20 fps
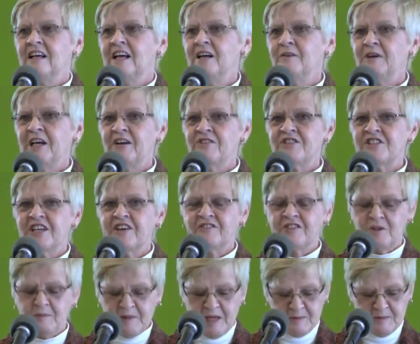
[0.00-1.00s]
And we have
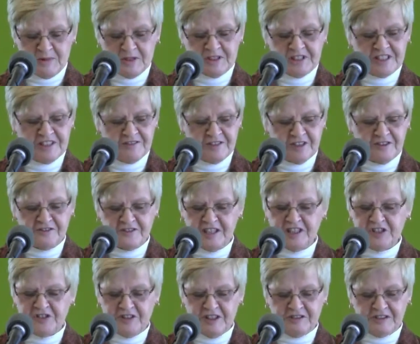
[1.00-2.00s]
several members of our
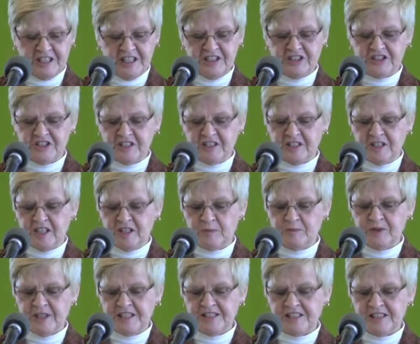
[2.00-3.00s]
Friends Foundation,
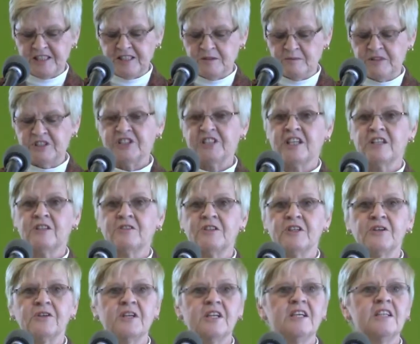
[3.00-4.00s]
President Michelle
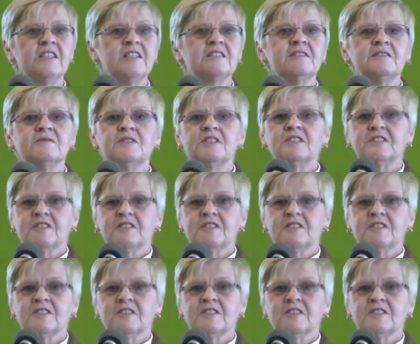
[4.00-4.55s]
Onoda,